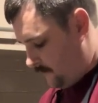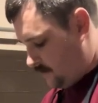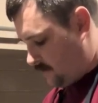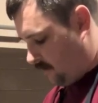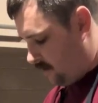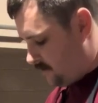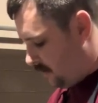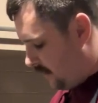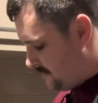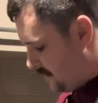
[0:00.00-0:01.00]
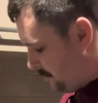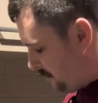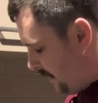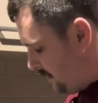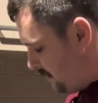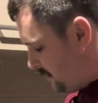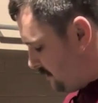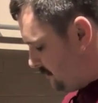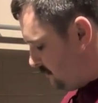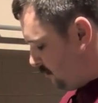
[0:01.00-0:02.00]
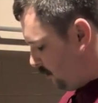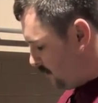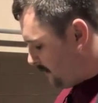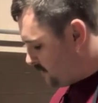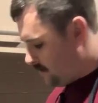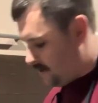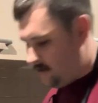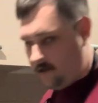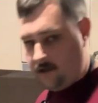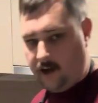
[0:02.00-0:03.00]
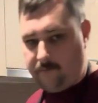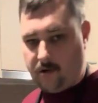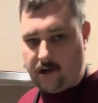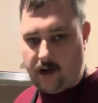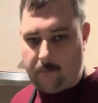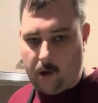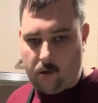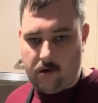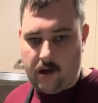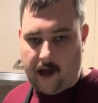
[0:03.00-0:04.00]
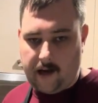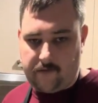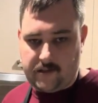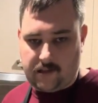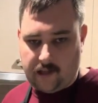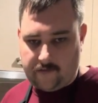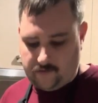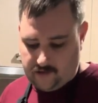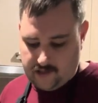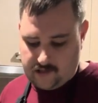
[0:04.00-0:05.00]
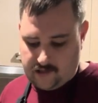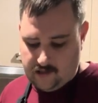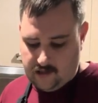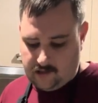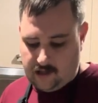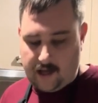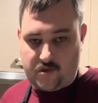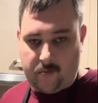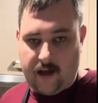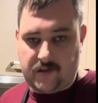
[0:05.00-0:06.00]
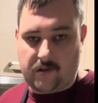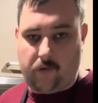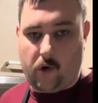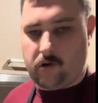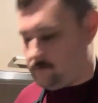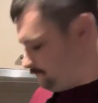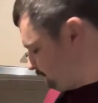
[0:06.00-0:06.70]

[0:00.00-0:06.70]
So I've separated all of my chicken, I put it in a bowl, and I've just left with this large amounts of oil.